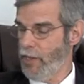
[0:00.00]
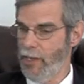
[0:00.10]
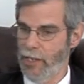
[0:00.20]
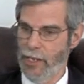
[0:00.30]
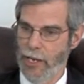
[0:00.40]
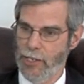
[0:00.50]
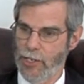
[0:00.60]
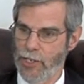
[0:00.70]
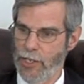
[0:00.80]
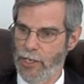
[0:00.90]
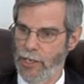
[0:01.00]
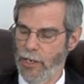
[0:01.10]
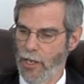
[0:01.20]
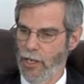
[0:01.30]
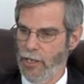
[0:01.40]
and that's the
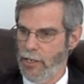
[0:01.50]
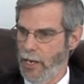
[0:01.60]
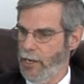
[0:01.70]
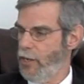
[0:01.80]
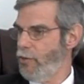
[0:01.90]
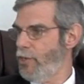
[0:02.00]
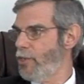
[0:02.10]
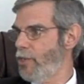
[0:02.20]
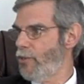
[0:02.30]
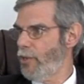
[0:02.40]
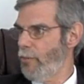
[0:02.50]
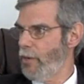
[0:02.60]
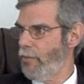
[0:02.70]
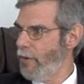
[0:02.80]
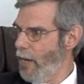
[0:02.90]
diagnosis and
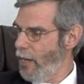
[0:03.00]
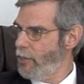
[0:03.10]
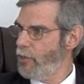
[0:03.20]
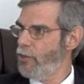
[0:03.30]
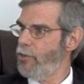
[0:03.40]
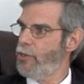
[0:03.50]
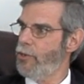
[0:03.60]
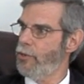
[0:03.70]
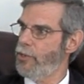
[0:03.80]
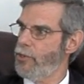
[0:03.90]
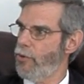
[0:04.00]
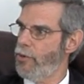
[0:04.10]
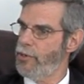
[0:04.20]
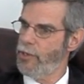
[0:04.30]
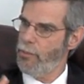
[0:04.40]
treatment of non-surgical
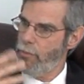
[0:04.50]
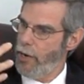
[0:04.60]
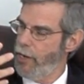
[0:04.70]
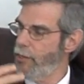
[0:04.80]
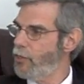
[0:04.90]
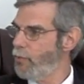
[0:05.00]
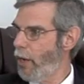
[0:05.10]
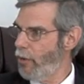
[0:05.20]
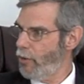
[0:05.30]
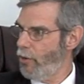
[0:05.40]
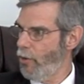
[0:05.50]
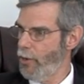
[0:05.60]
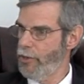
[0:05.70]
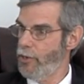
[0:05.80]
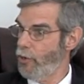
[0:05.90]
disorders of the brain, the spinal
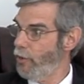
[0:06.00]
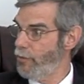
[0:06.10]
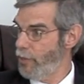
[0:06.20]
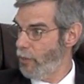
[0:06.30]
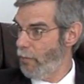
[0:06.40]
cord, the nerves, and the